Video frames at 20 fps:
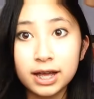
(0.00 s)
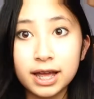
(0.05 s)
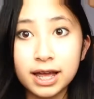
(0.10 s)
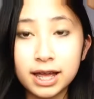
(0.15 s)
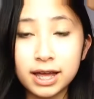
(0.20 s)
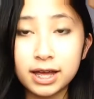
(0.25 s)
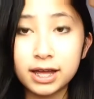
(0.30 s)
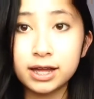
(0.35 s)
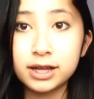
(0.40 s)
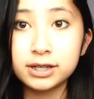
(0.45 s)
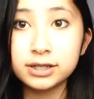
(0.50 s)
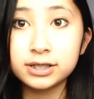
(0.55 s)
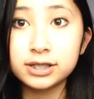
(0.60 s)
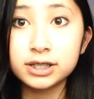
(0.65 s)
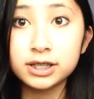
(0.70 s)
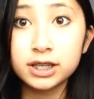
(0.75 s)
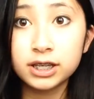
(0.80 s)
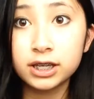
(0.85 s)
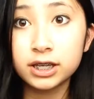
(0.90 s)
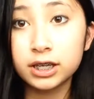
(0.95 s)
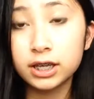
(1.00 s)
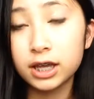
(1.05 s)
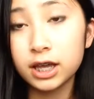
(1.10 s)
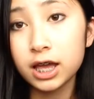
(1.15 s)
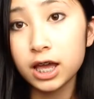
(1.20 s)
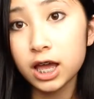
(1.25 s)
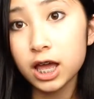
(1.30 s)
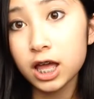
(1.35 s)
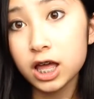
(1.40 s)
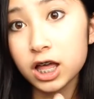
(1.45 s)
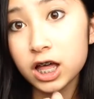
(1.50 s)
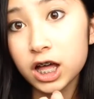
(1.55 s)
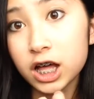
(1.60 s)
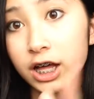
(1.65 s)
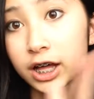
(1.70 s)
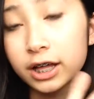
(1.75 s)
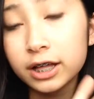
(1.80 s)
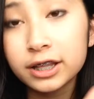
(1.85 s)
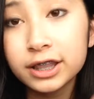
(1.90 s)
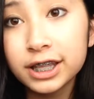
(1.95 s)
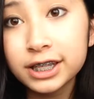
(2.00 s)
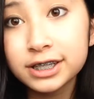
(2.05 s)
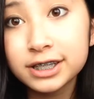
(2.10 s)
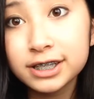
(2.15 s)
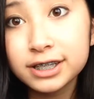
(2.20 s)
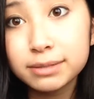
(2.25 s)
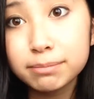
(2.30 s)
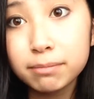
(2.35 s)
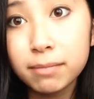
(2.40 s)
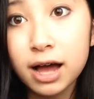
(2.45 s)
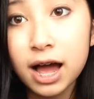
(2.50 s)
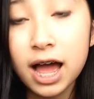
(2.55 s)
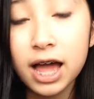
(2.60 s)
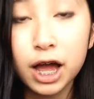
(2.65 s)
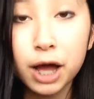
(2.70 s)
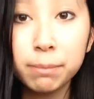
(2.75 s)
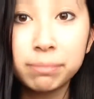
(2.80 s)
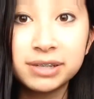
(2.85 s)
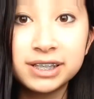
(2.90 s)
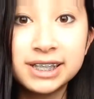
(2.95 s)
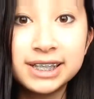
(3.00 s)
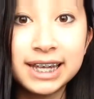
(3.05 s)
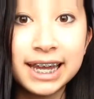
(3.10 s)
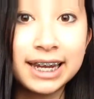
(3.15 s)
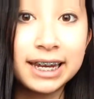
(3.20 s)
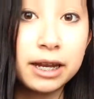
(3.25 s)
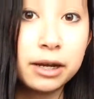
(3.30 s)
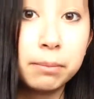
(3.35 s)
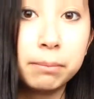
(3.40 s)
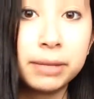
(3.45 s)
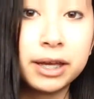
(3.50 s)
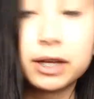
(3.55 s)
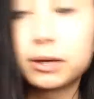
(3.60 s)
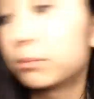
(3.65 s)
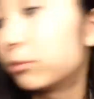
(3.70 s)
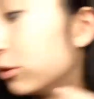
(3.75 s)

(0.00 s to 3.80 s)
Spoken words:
And yeah, that's my updated makeup